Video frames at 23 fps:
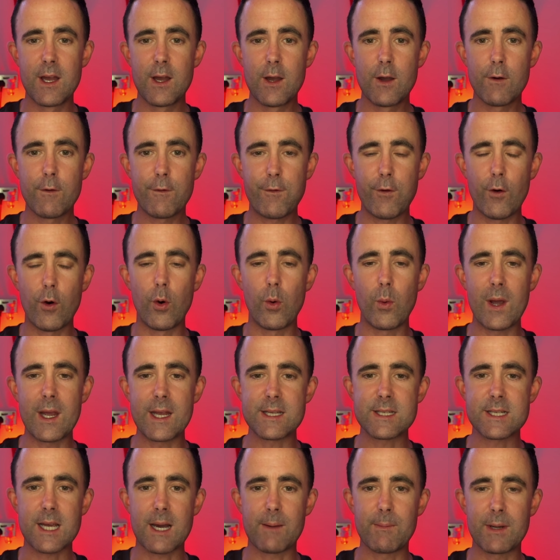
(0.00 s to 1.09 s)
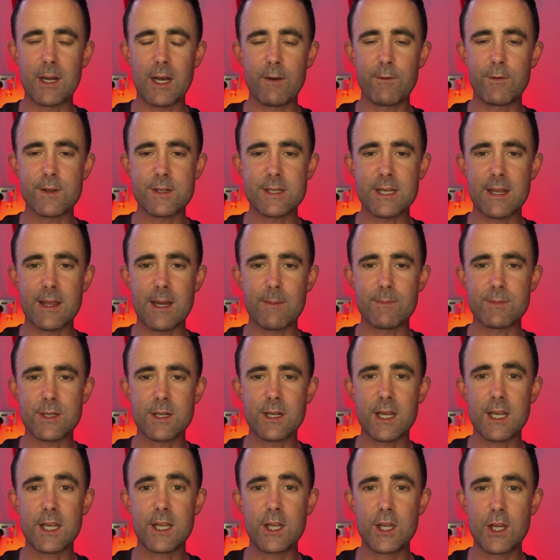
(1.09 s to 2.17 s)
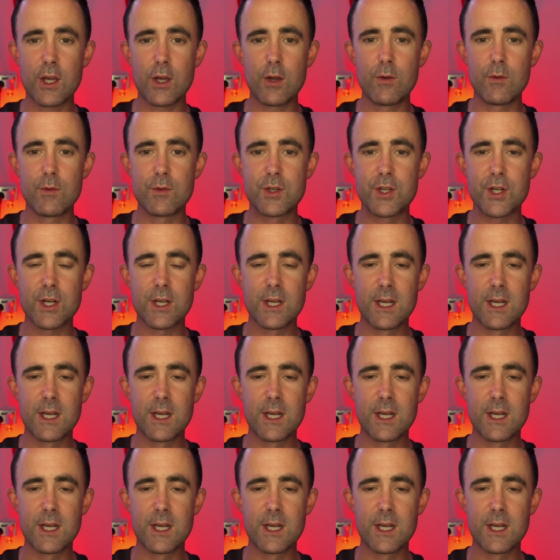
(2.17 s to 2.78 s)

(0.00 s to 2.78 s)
4 weeks coming up for Southampton. A huge